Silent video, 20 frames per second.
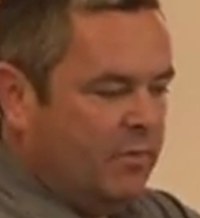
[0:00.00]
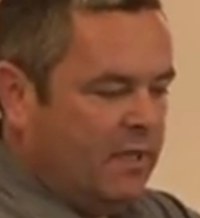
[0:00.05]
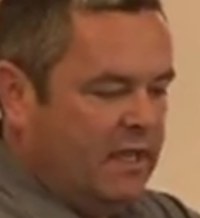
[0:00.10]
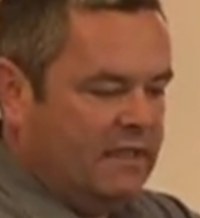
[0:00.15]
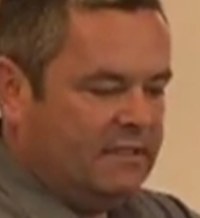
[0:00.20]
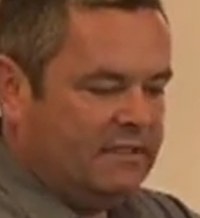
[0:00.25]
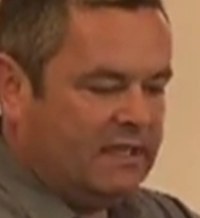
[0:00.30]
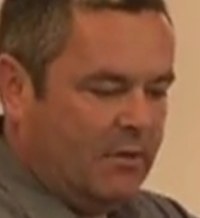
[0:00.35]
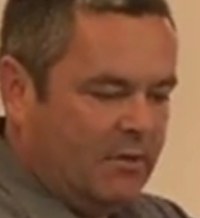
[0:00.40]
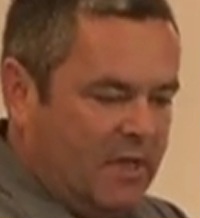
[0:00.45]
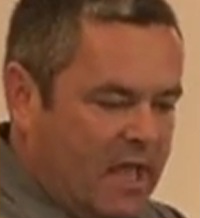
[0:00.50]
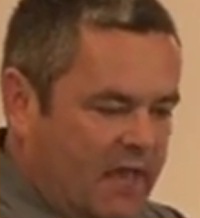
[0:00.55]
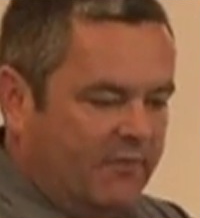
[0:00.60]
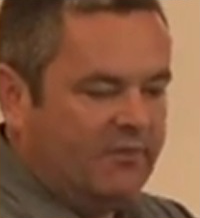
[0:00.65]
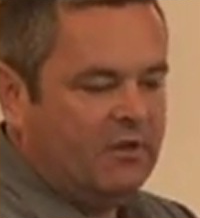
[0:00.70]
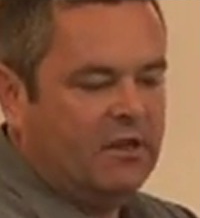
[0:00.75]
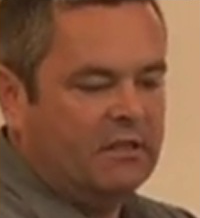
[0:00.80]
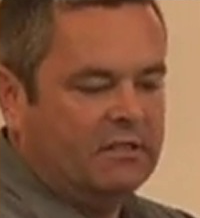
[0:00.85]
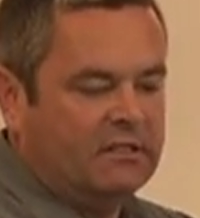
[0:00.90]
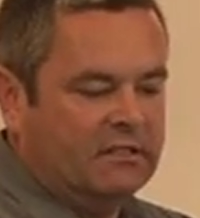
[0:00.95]
beings that we have
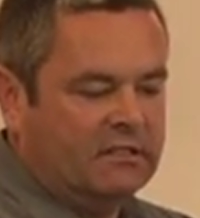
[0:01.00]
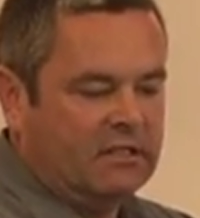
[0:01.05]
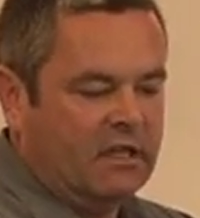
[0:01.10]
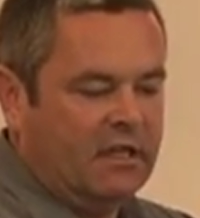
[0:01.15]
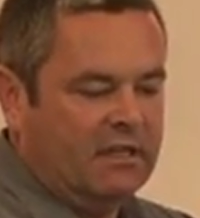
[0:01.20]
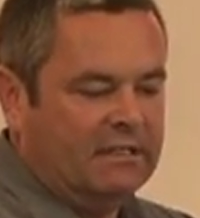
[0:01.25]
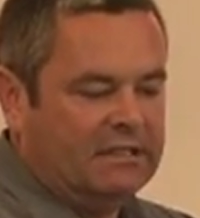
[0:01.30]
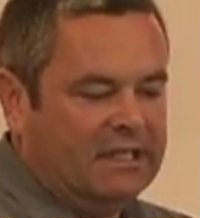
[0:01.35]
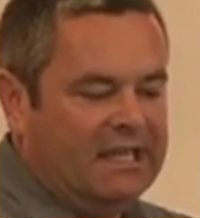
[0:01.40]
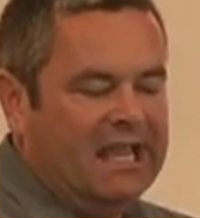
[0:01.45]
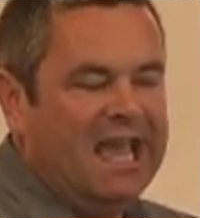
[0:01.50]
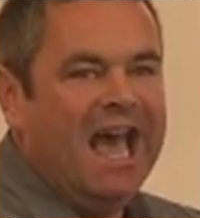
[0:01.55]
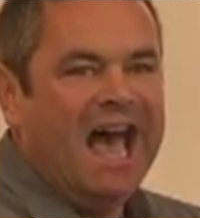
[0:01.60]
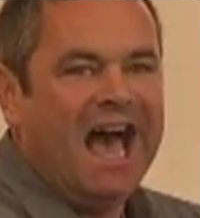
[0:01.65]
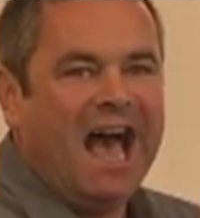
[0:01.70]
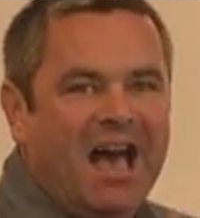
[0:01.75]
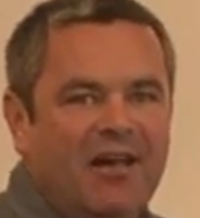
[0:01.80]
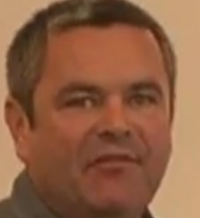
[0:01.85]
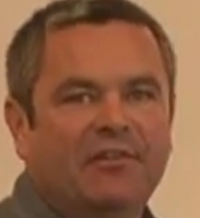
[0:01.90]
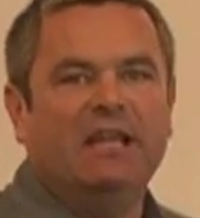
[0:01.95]
in our society
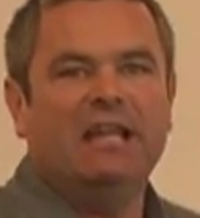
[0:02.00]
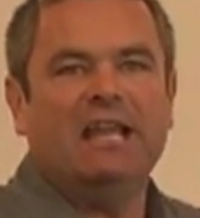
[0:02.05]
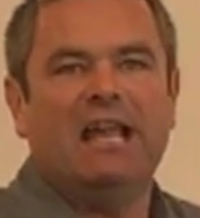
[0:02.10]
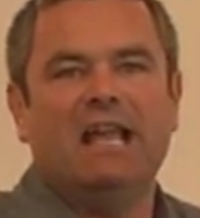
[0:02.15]
having an